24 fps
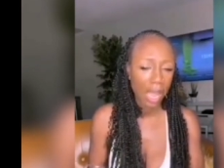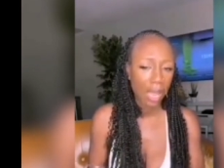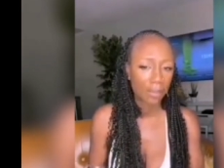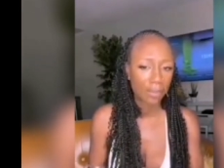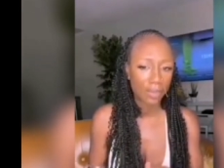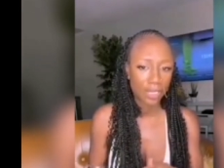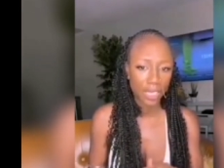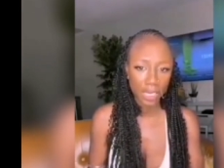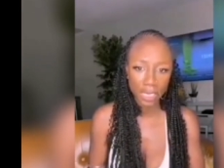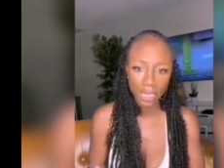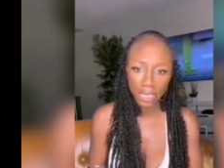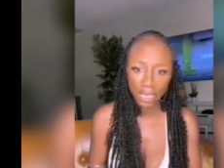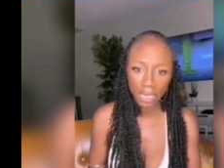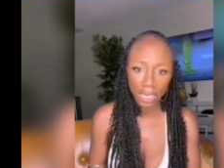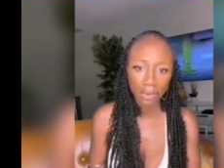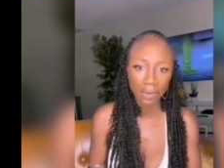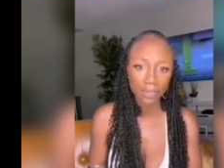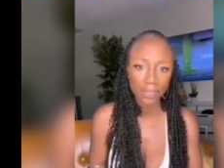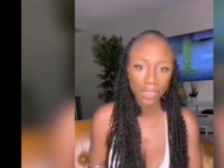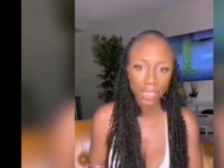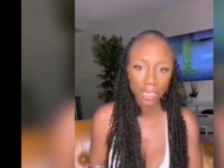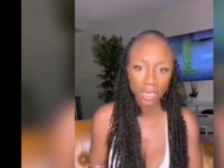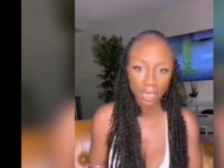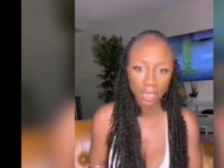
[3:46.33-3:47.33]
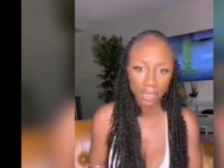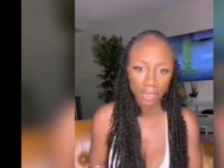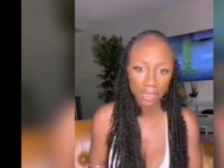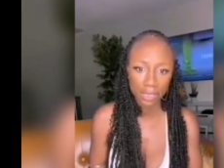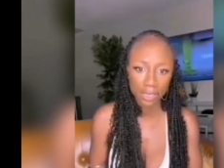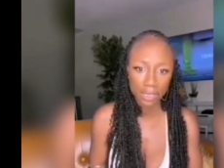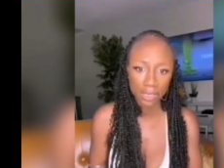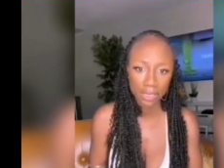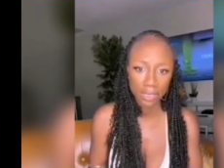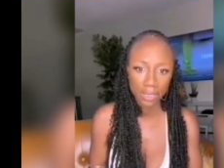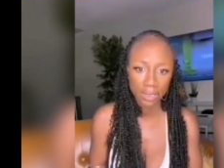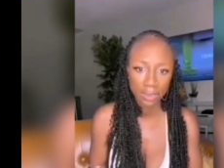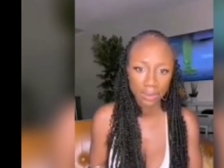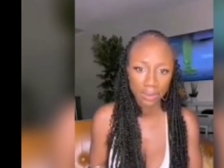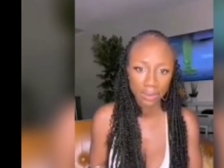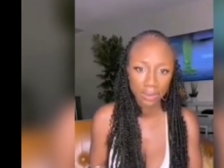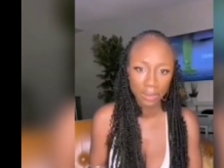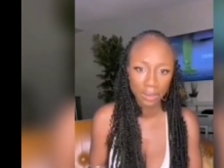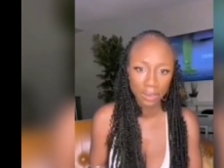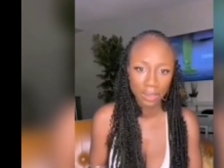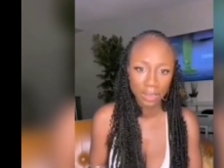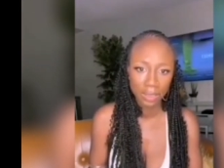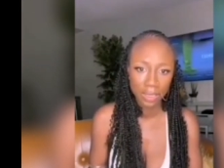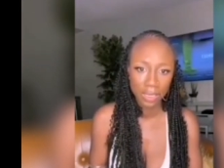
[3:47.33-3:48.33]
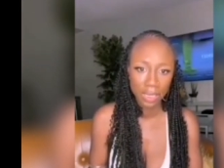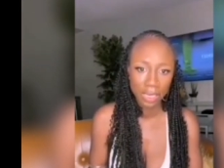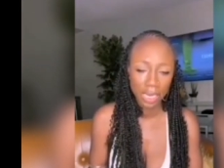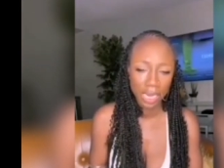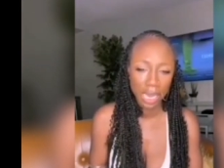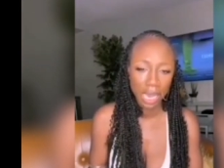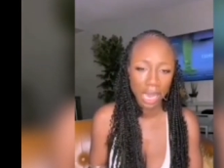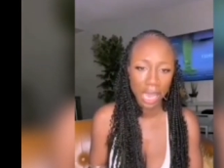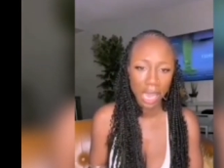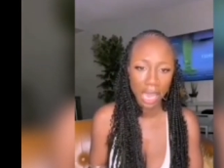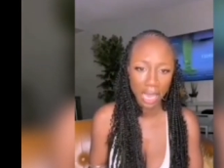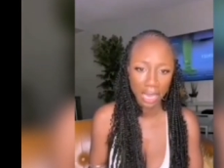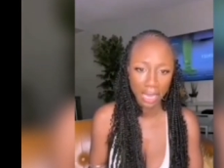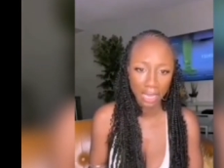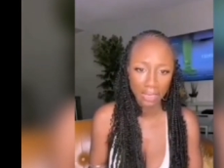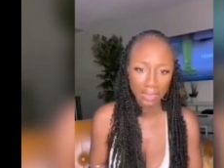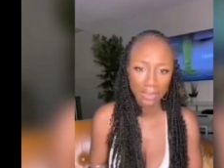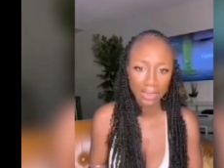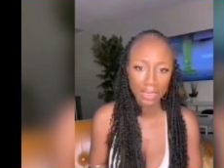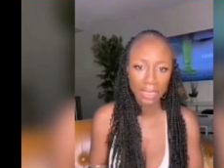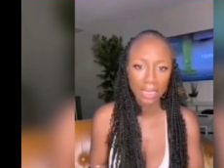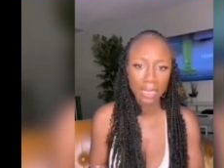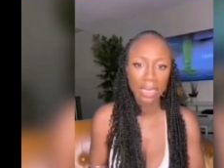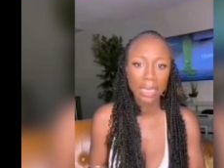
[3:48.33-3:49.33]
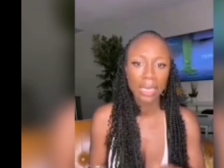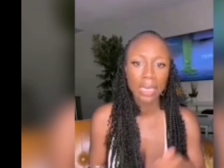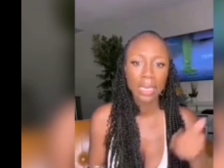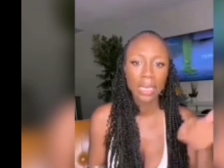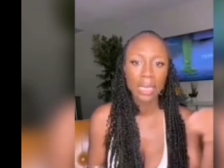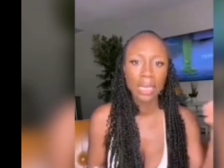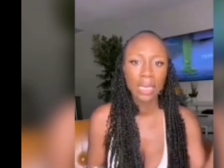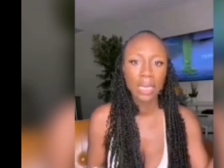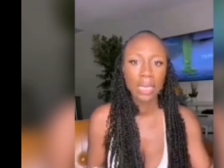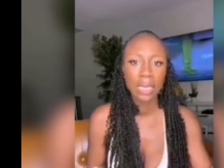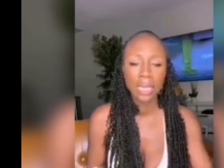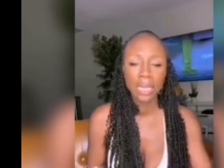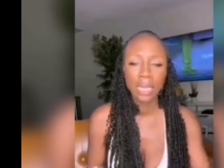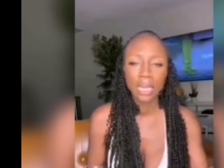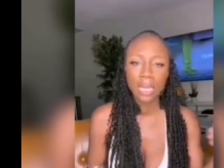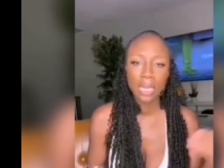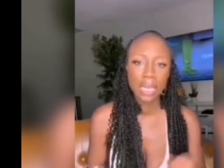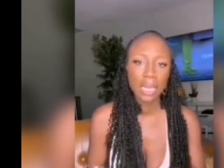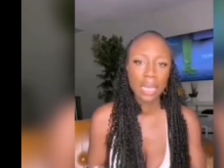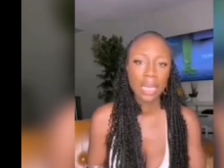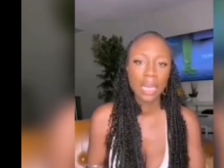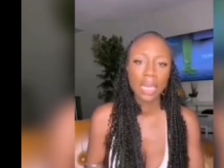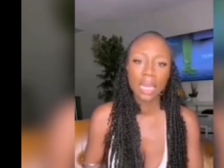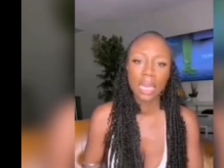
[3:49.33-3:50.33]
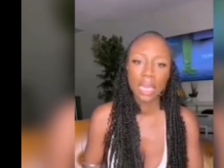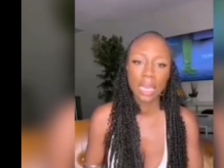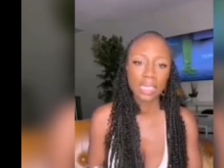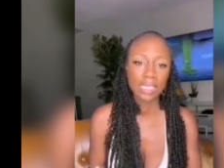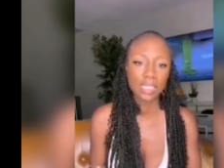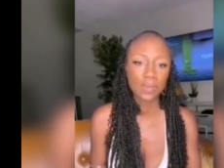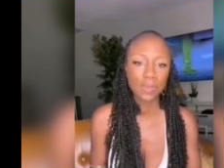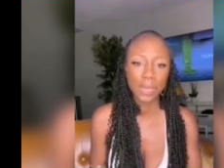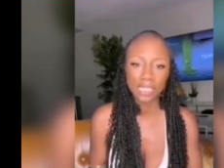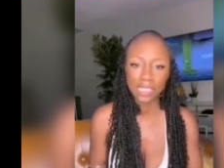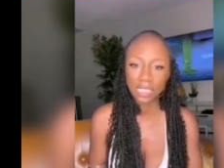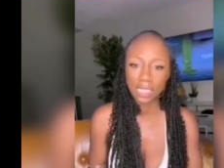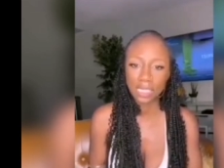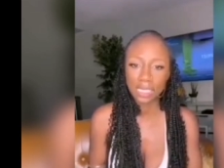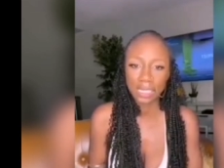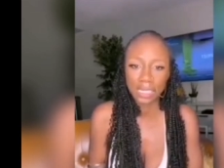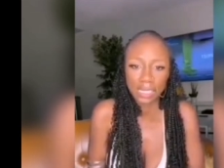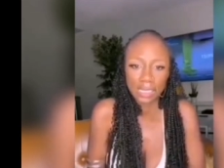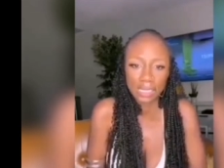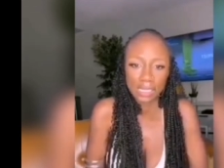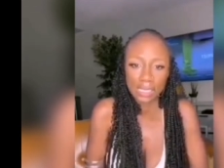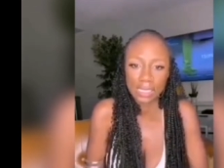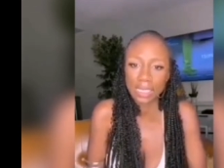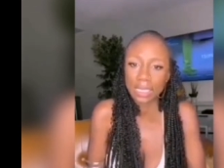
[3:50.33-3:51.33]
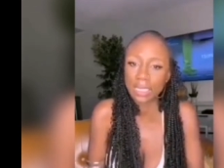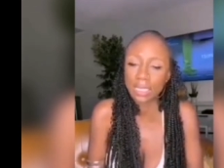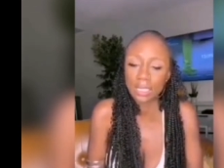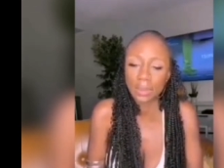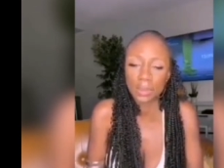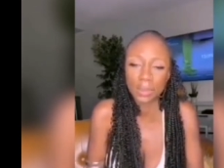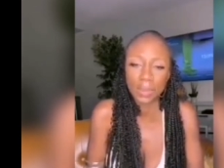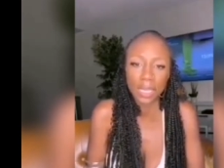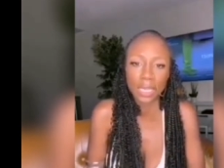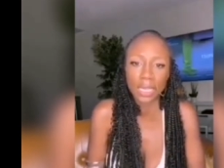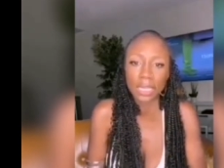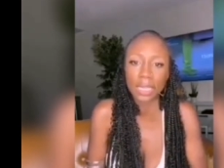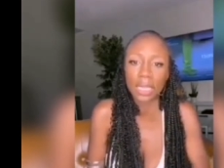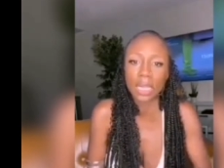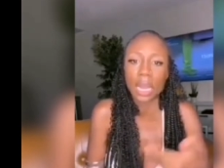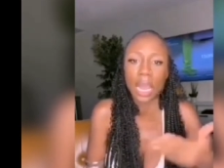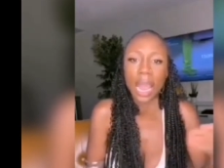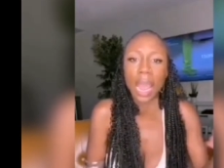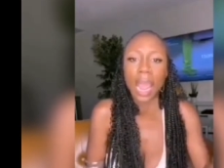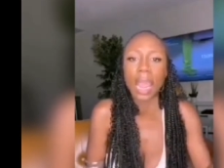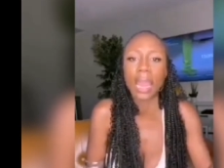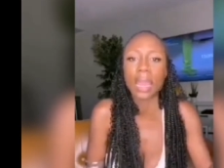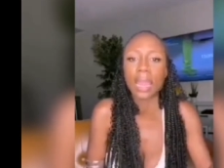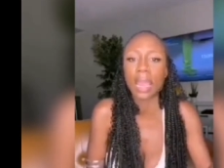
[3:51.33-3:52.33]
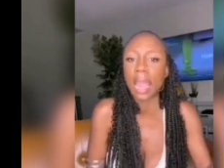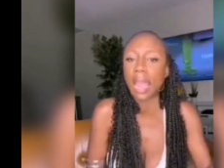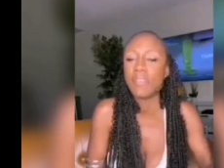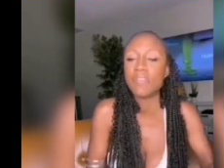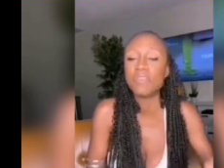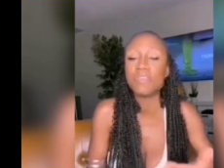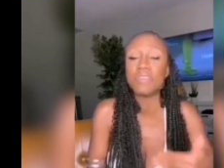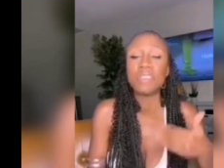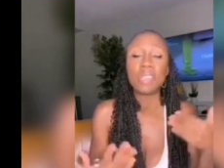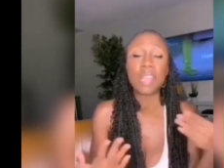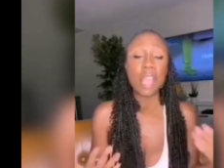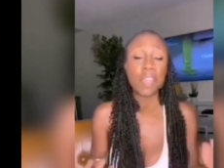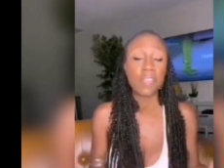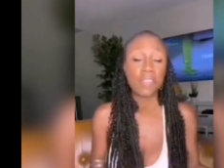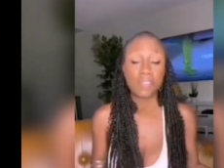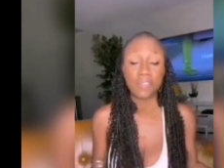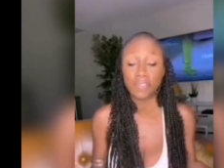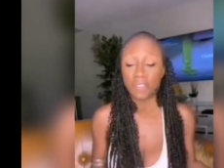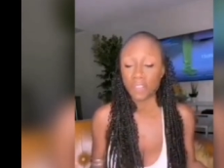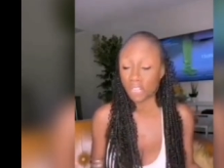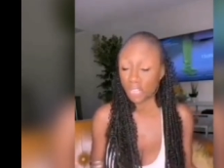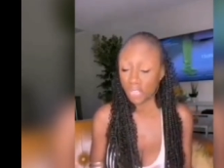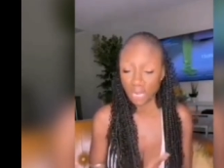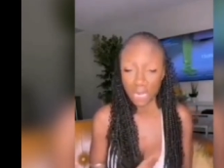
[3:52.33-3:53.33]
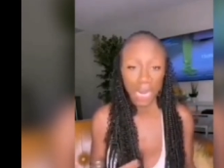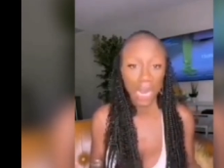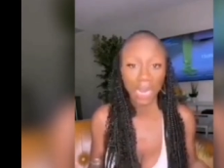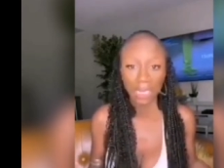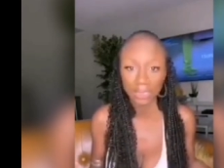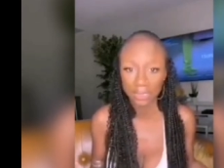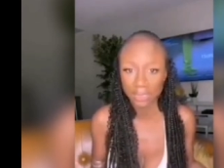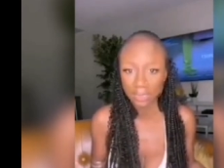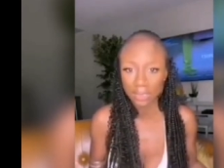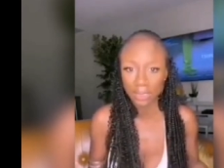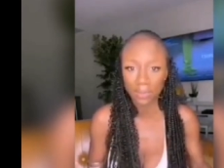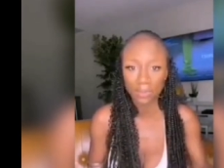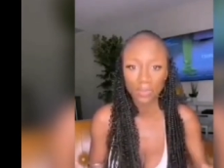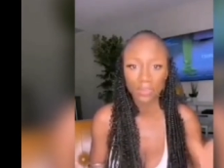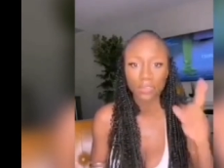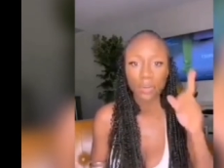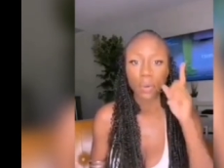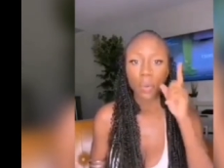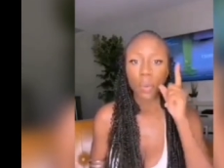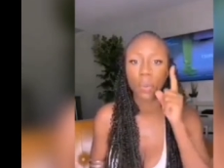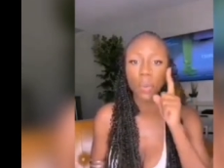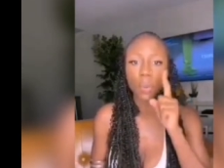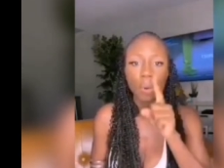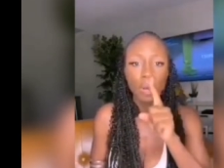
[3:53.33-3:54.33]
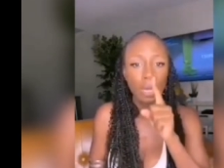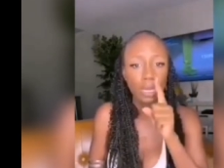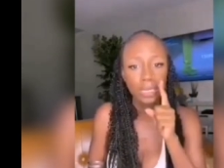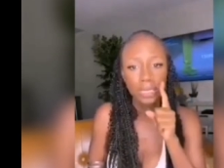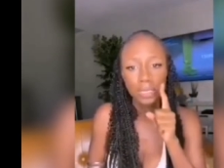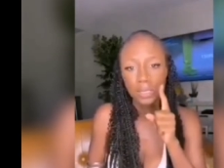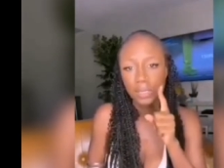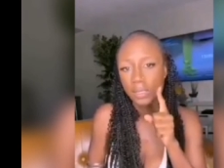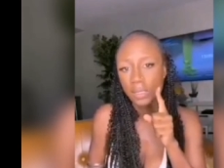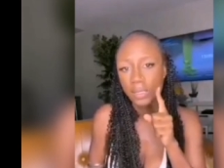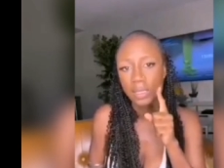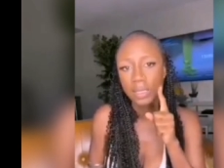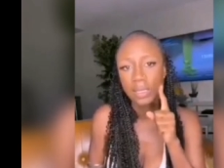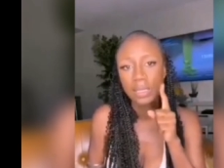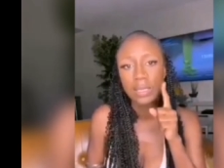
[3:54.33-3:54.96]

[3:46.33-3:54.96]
I'm taking care of the girls. And he's basically stealing the money that I have never asked him for one